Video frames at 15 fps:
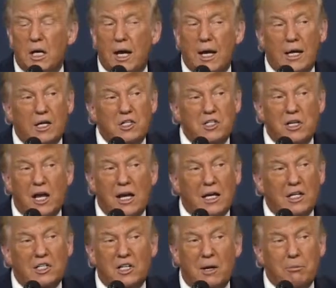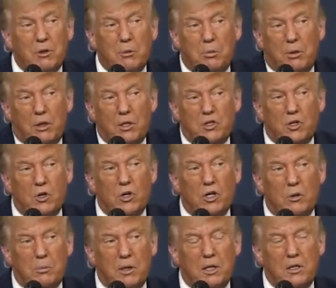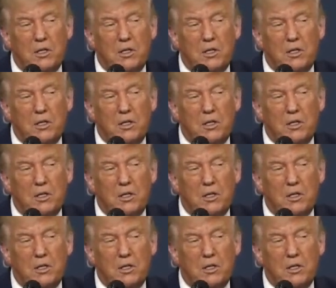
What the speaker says: And it's not acceptable. It's going to be a